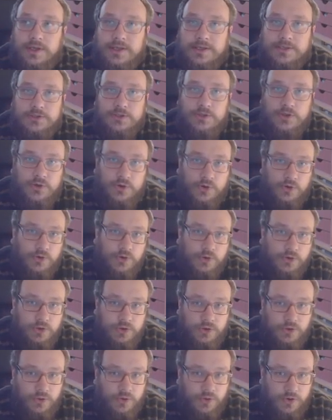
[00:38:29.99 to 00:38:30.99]
is not
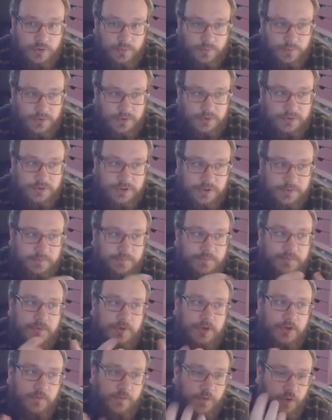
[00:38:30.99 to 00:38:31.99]
your computer.
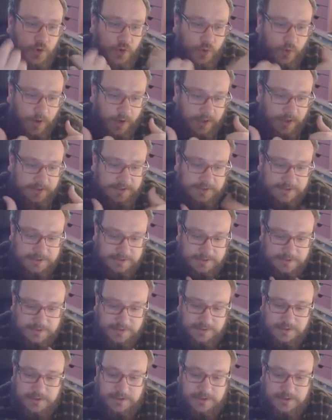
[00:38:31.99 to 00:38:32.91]
You've acquired it.